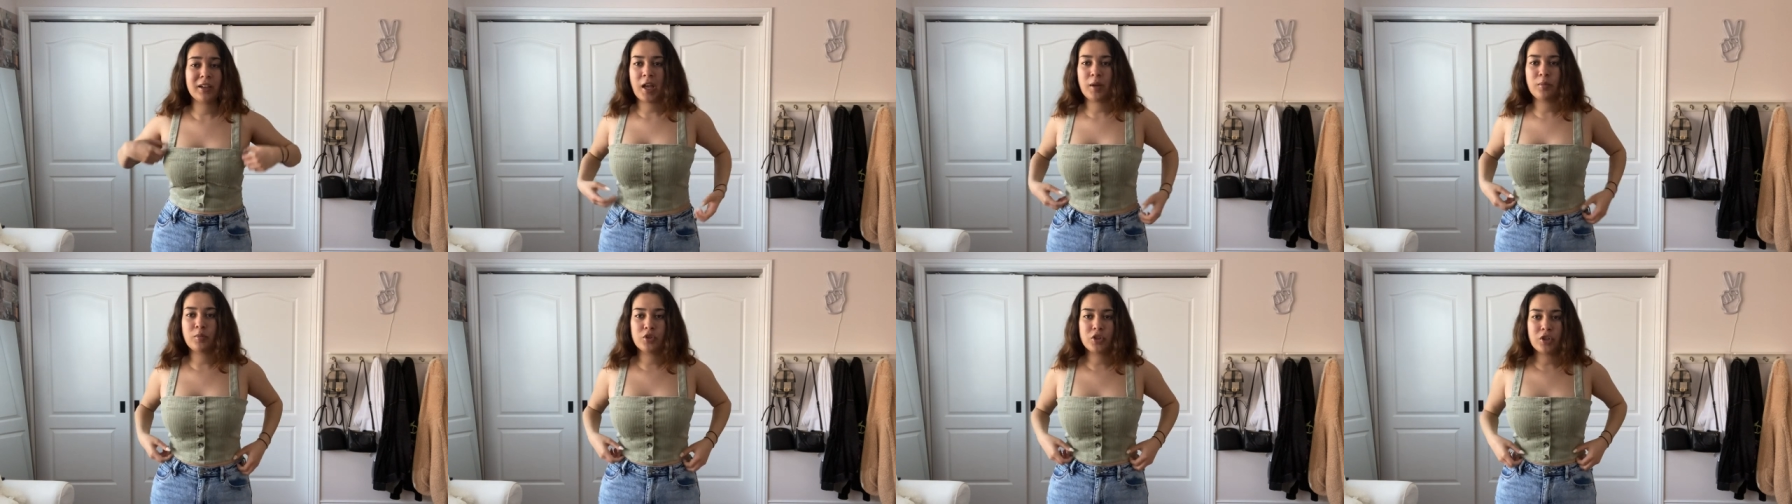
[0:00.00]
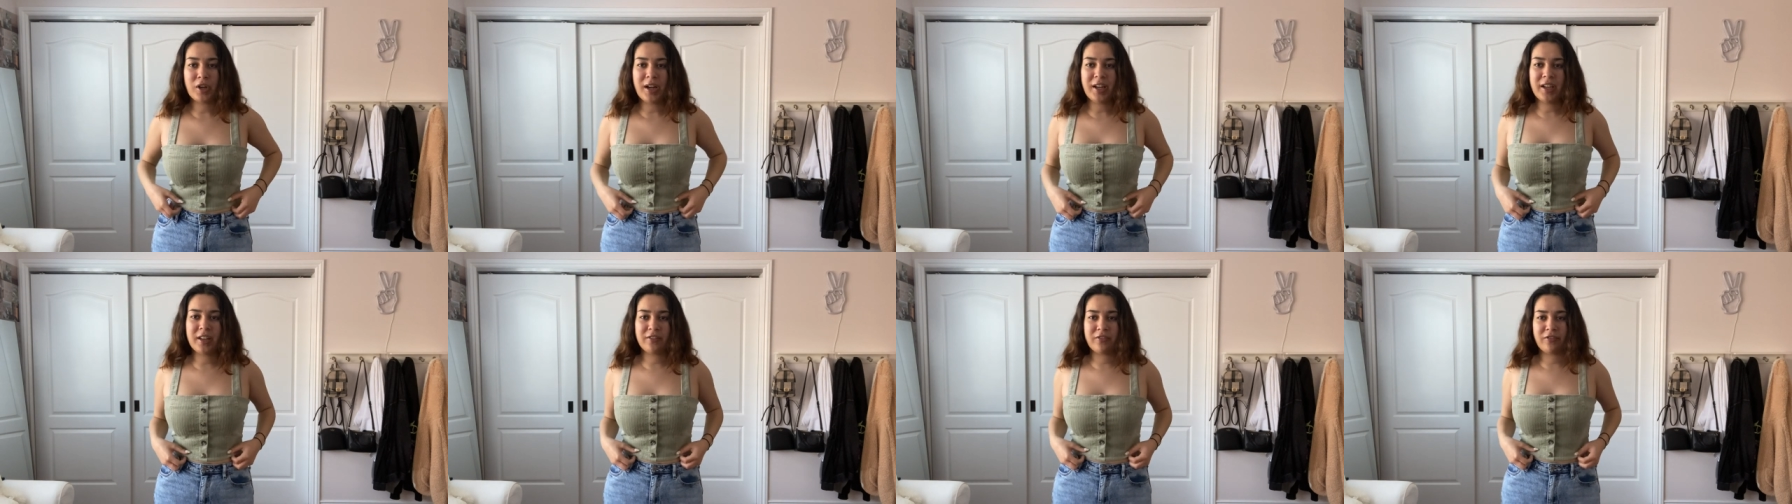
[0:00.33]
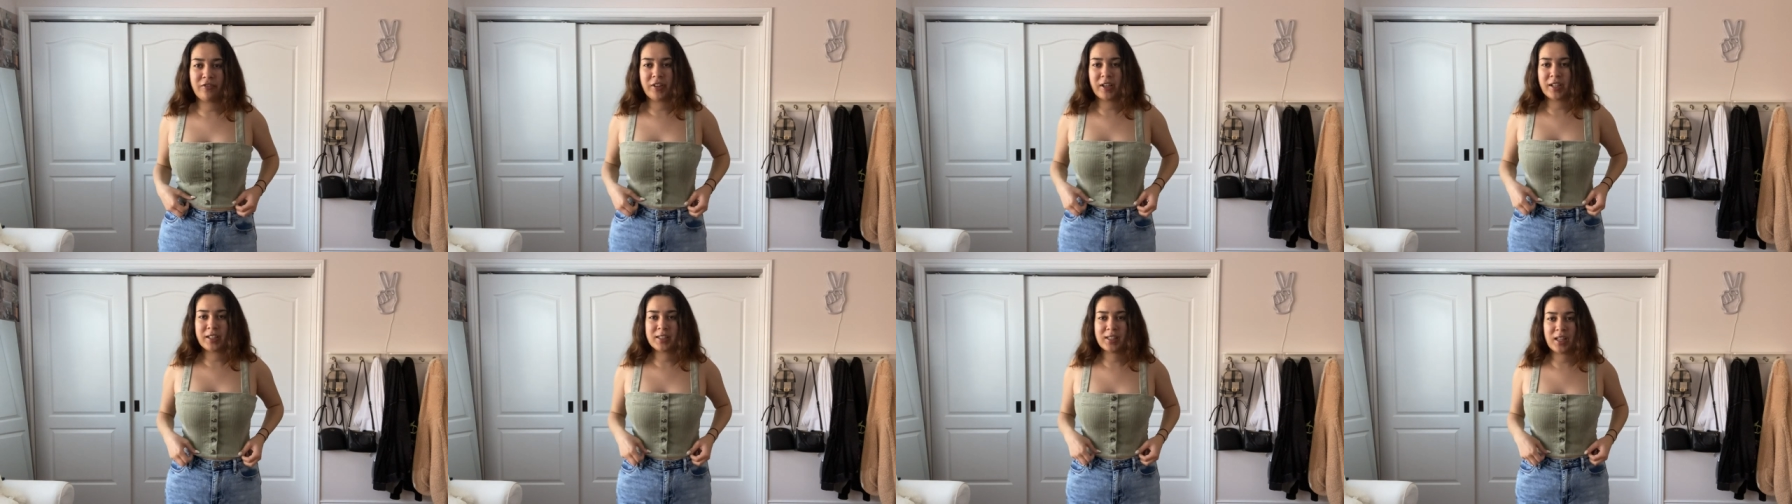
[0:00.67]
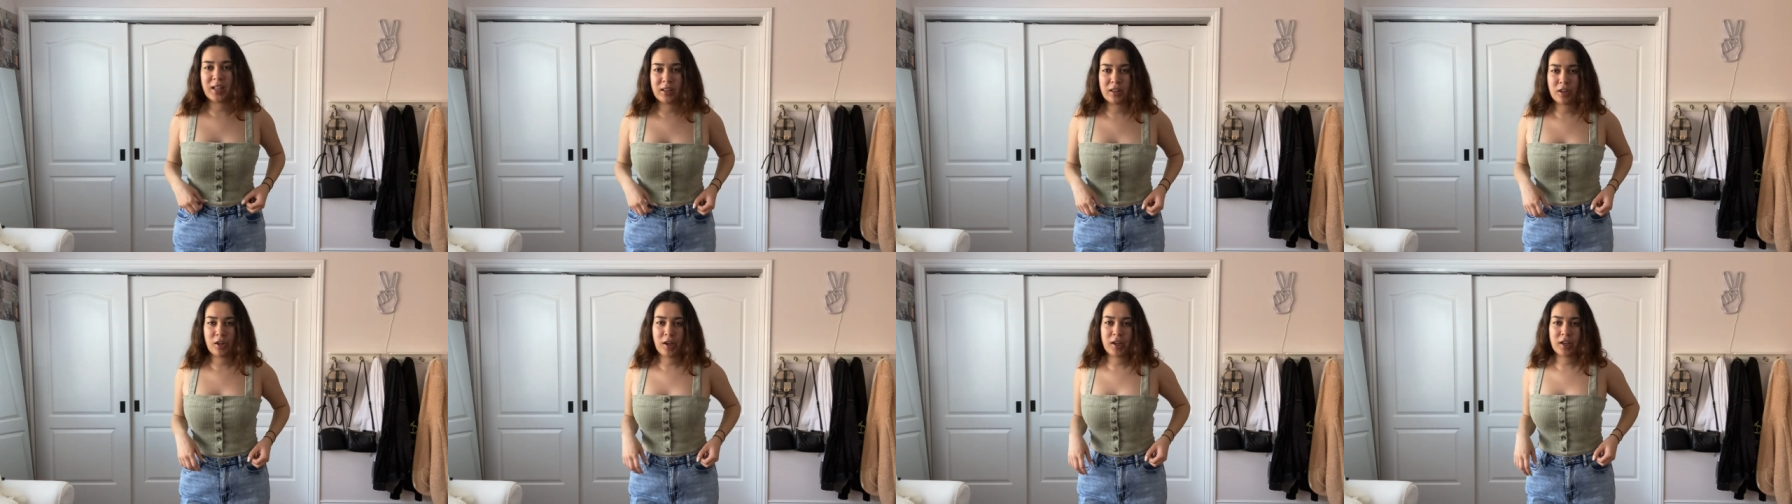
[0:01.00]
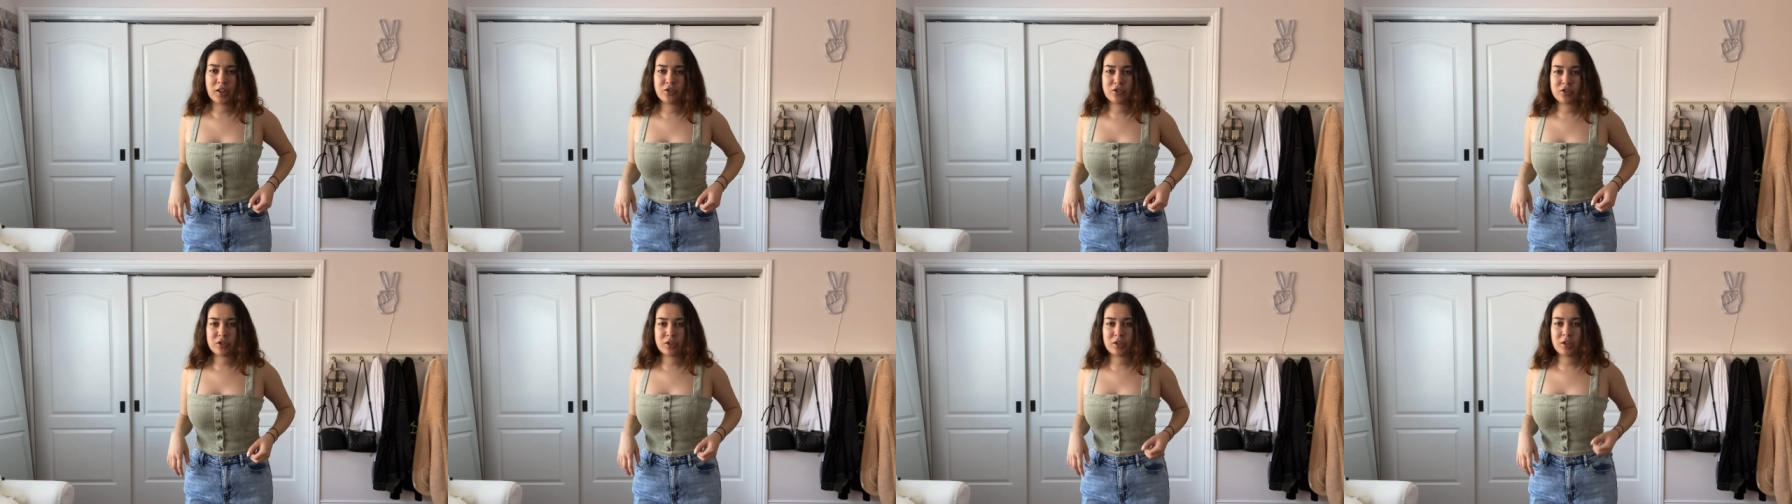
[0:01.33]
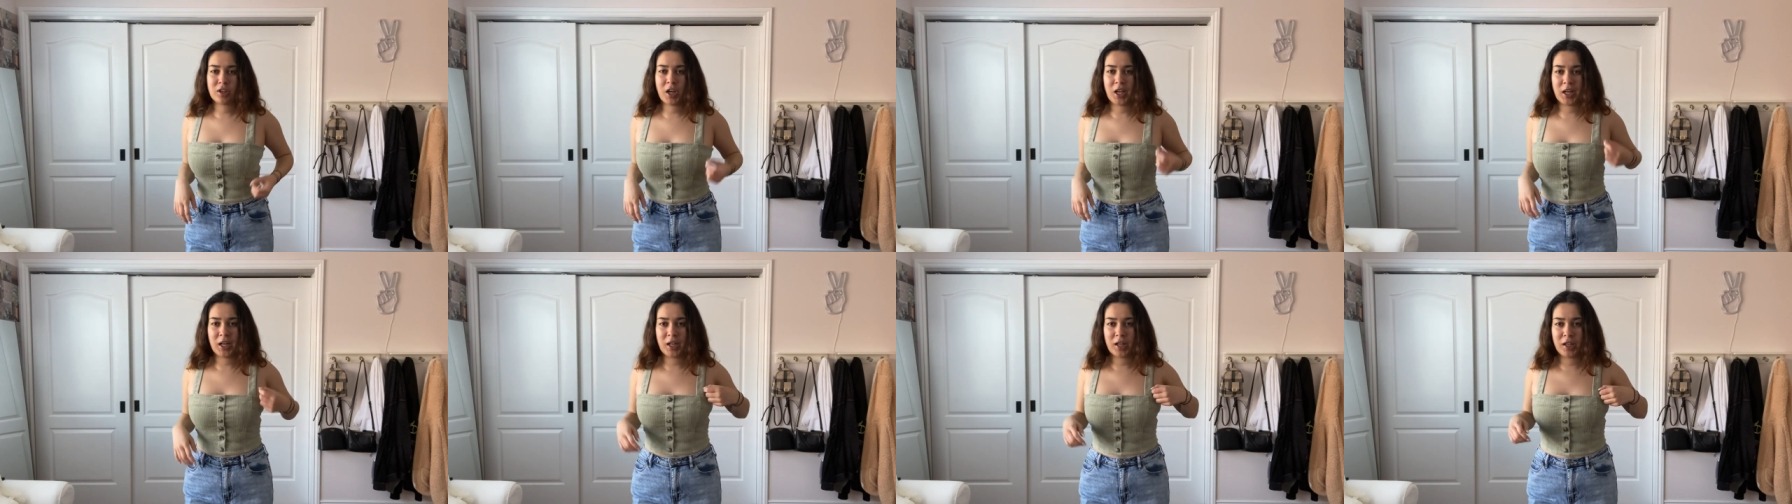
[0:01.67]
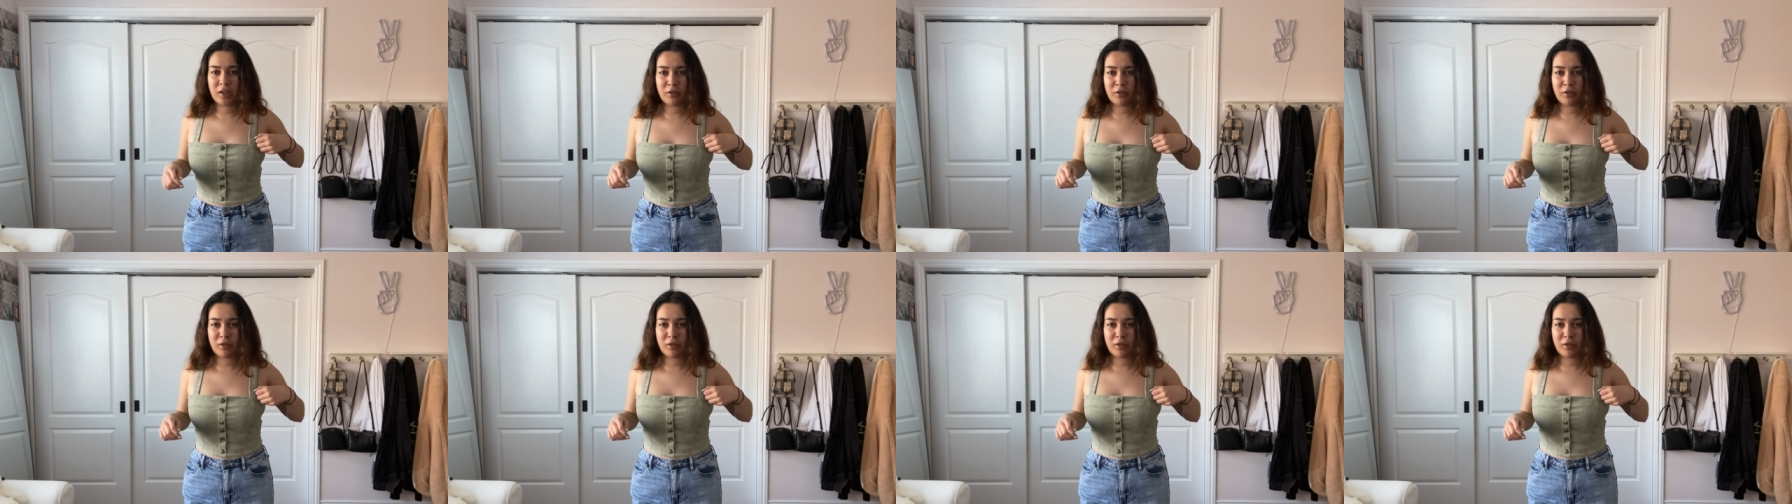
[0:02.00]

I'm sure I can fix that though. I can just cut it